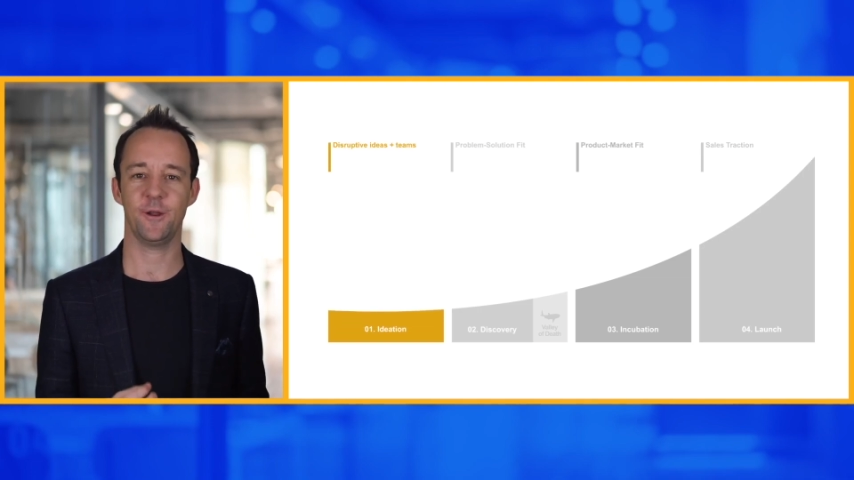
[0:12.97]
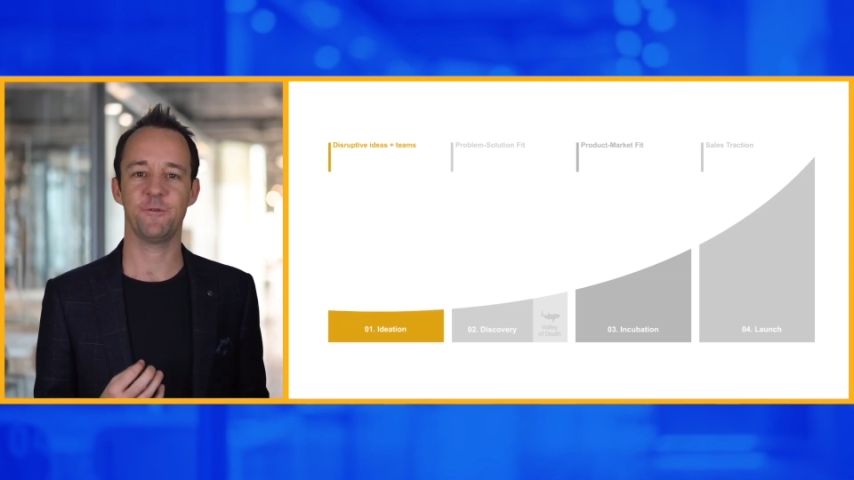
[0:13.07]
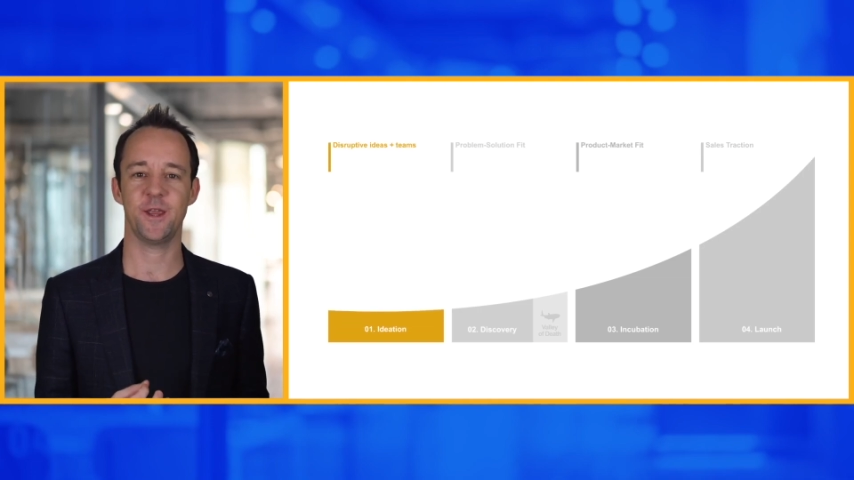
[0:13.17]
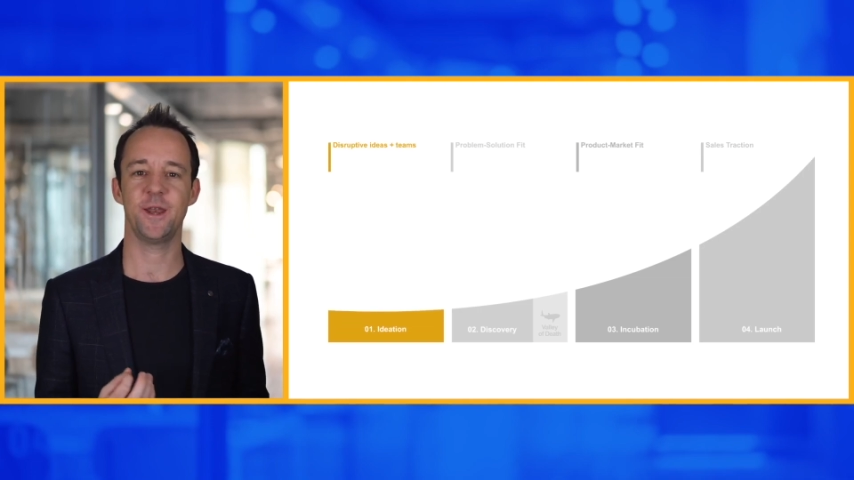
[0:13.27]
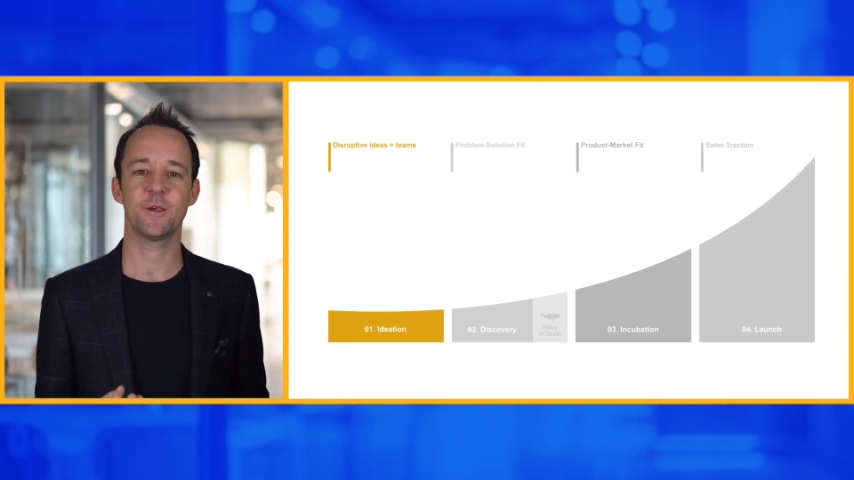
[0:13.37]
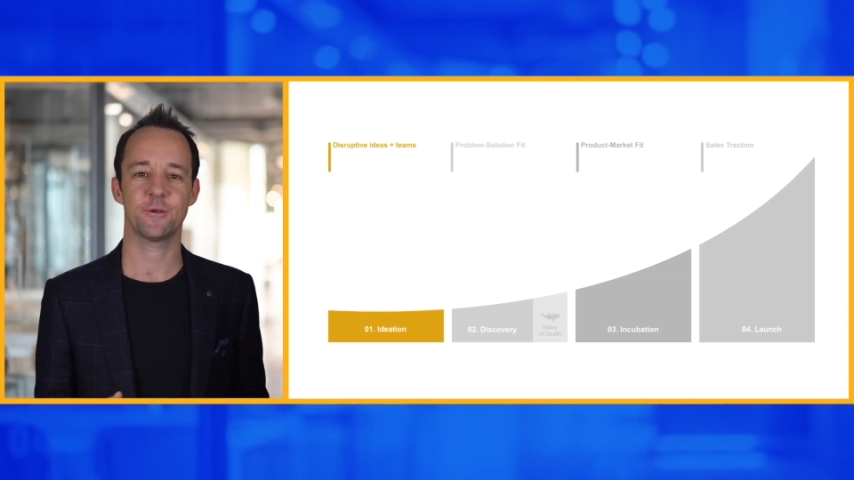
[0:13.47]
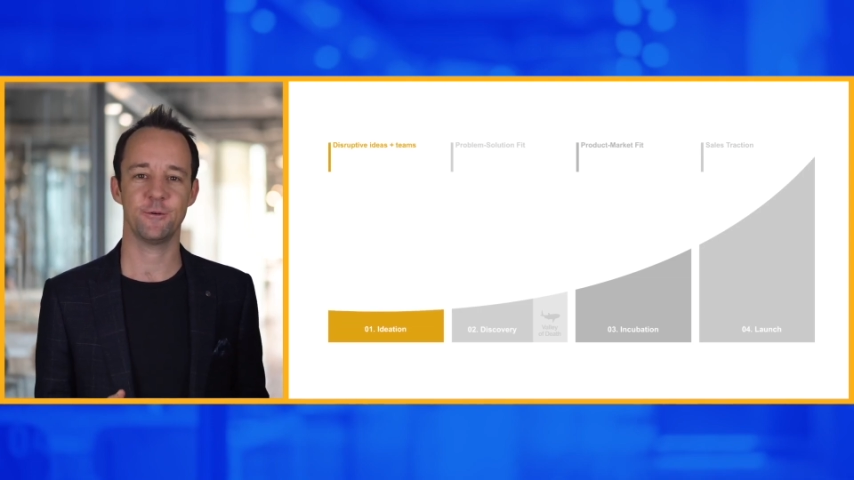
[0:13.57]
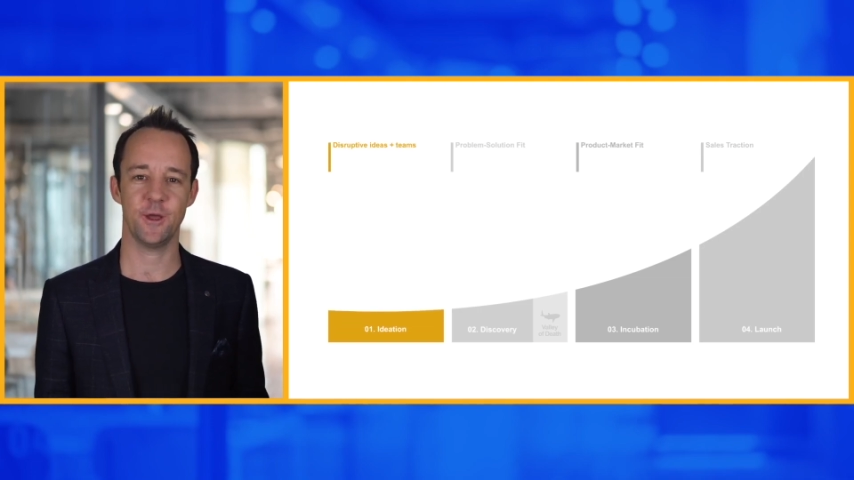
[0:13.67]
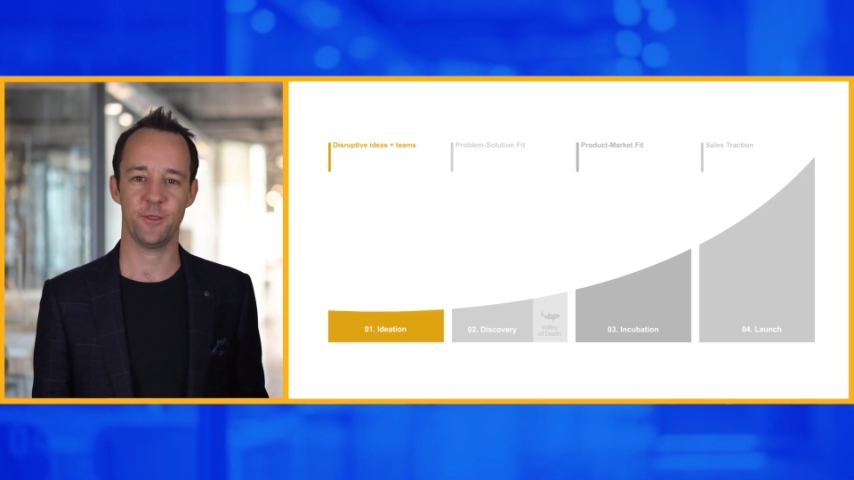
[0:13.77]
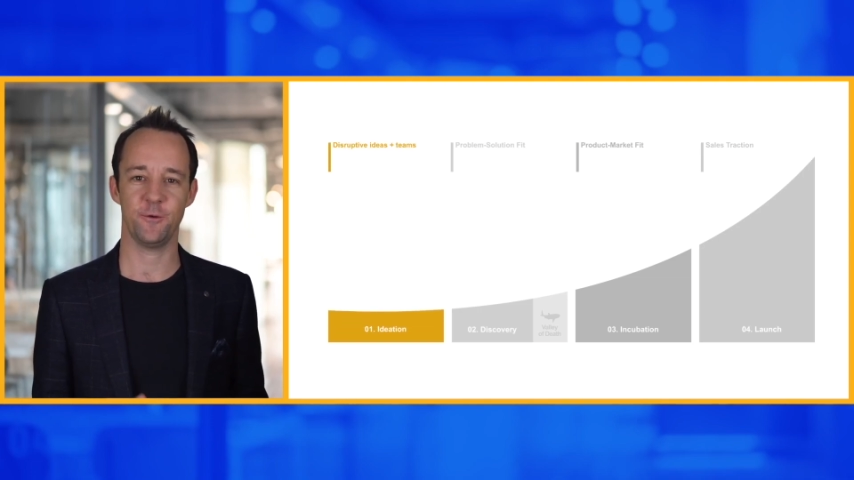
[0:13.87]
lot of
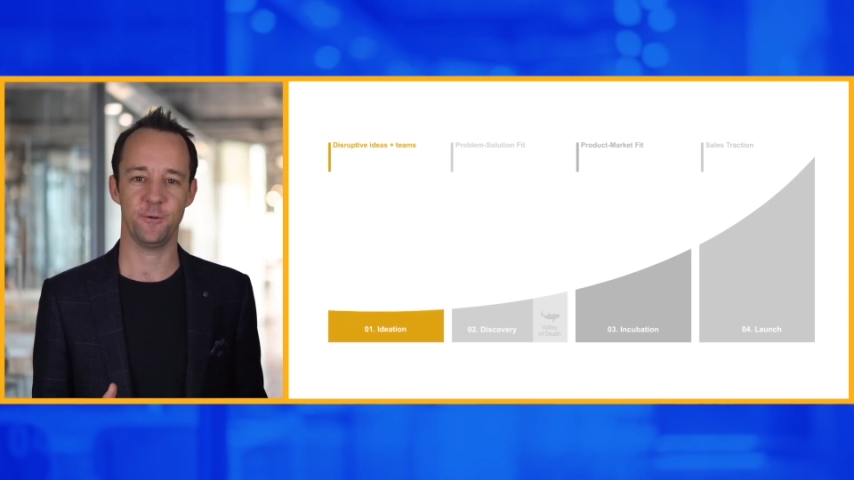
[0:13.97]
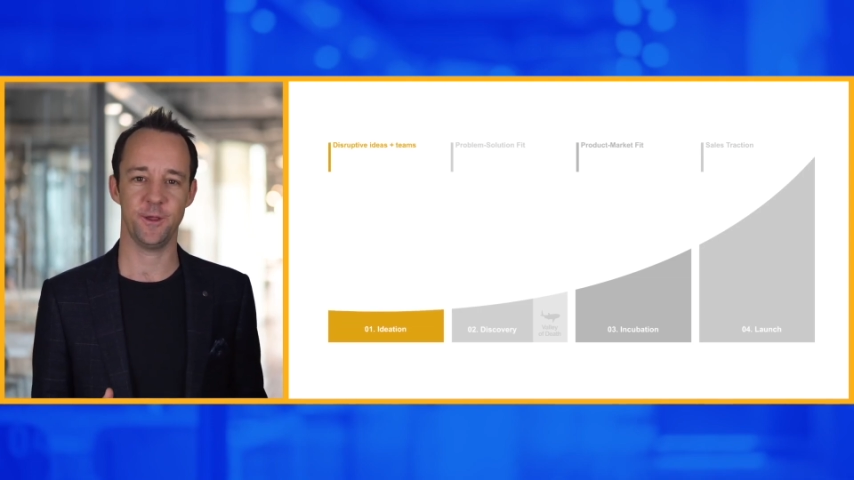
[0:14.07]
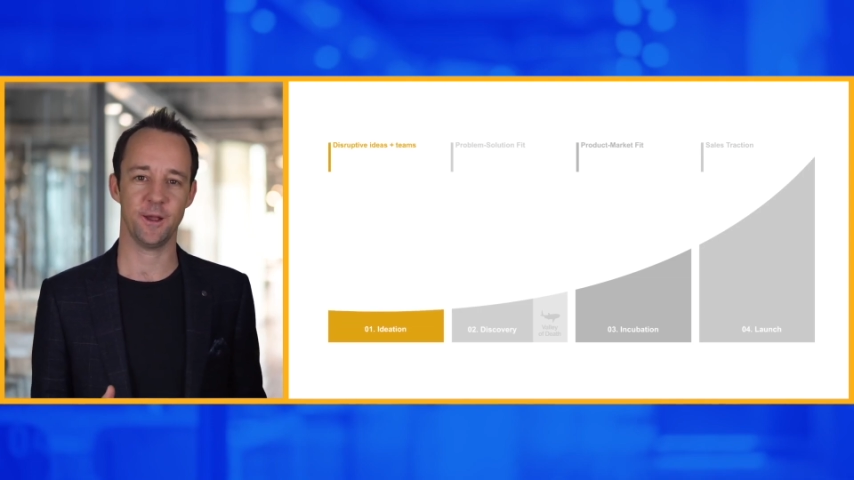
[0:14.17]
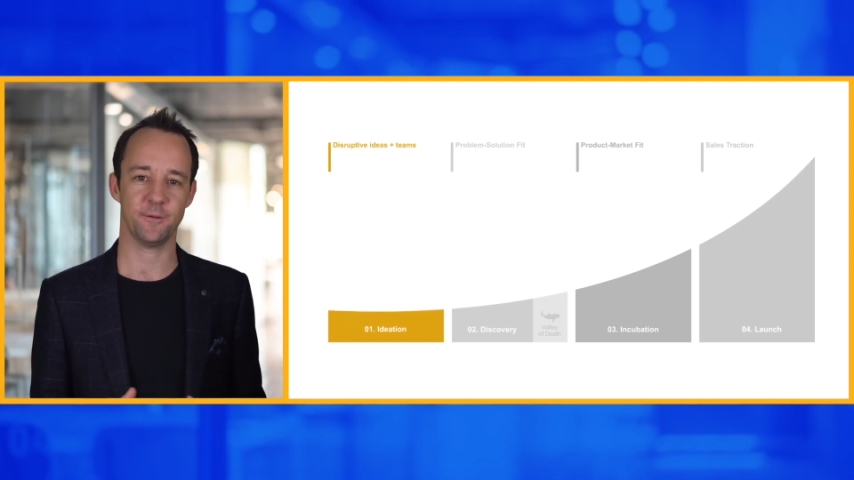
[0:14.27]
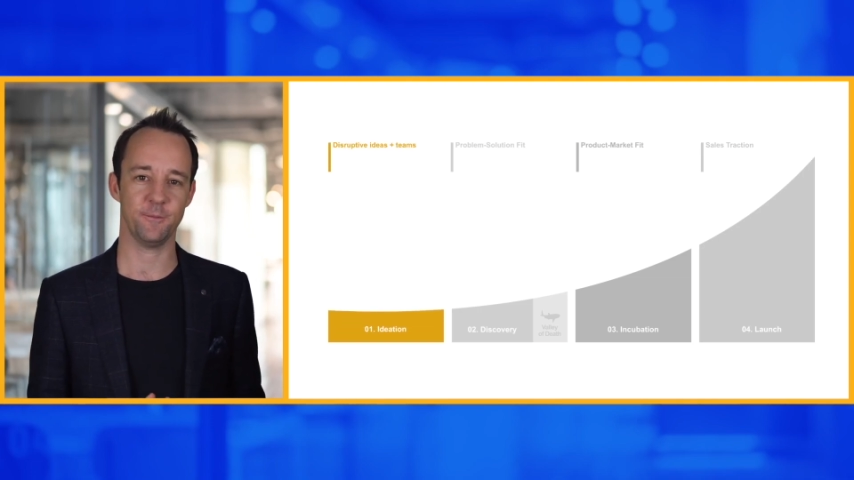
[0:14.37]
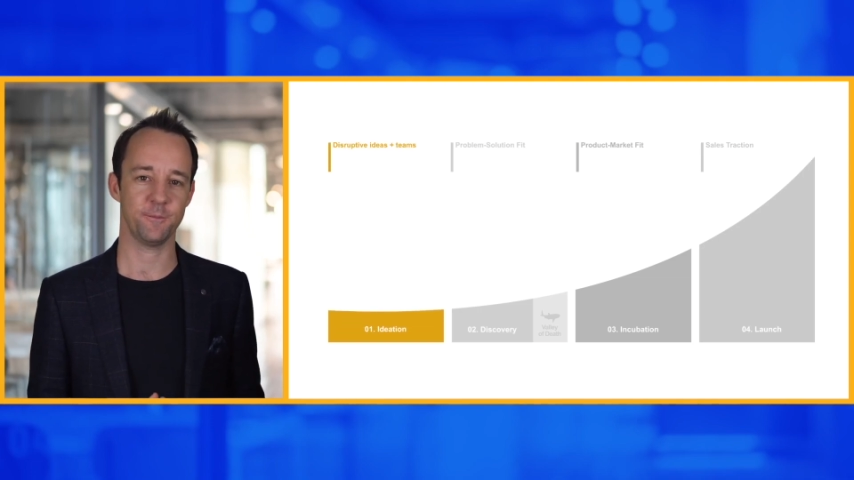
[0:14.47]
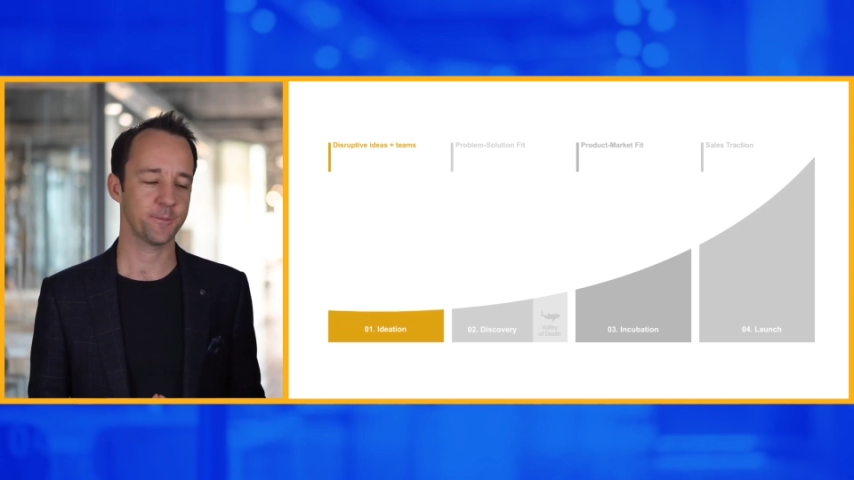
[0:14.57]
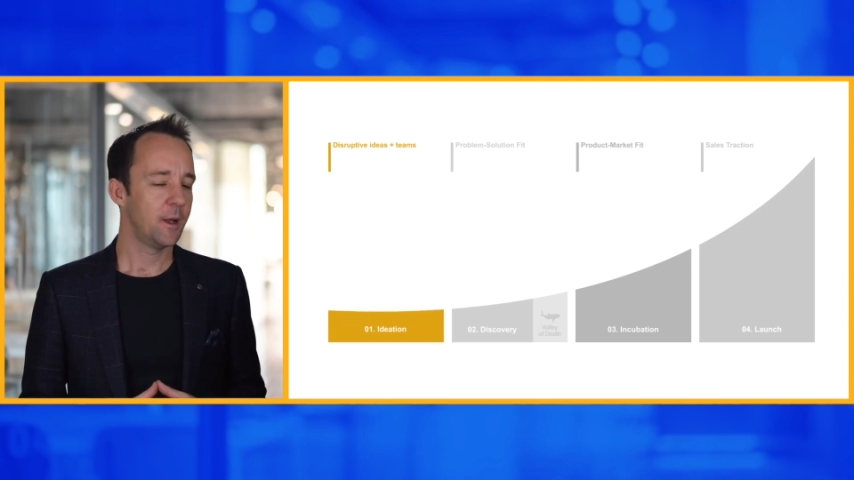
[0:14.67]
initial enthusiasm.